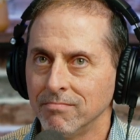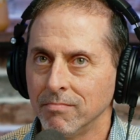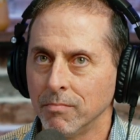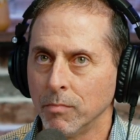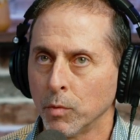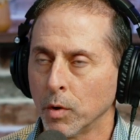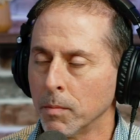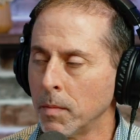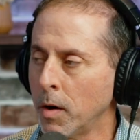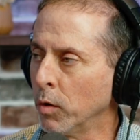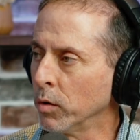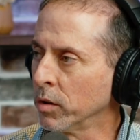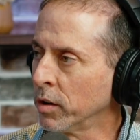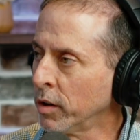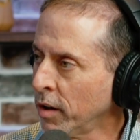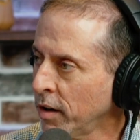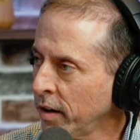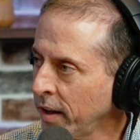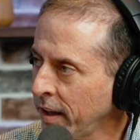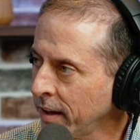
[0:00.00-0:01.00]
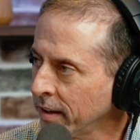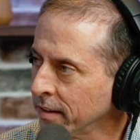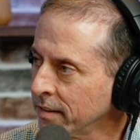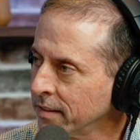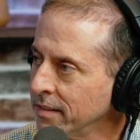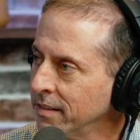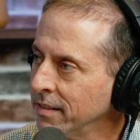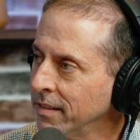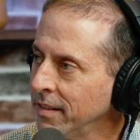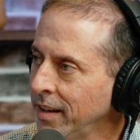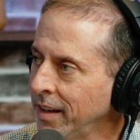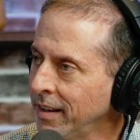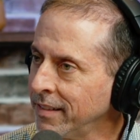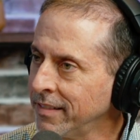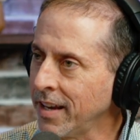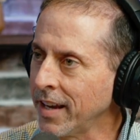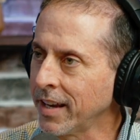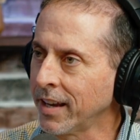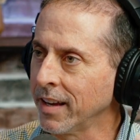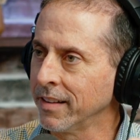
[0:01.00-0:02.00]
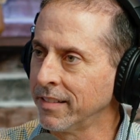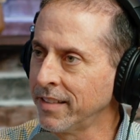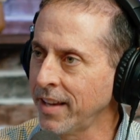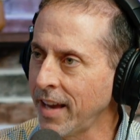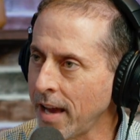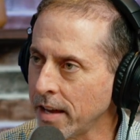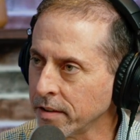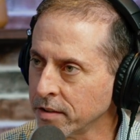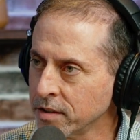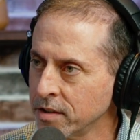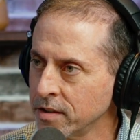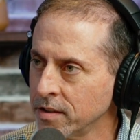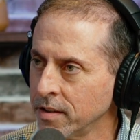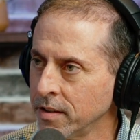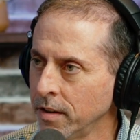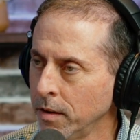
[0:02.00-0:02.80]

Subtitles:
remote learning and taking tests,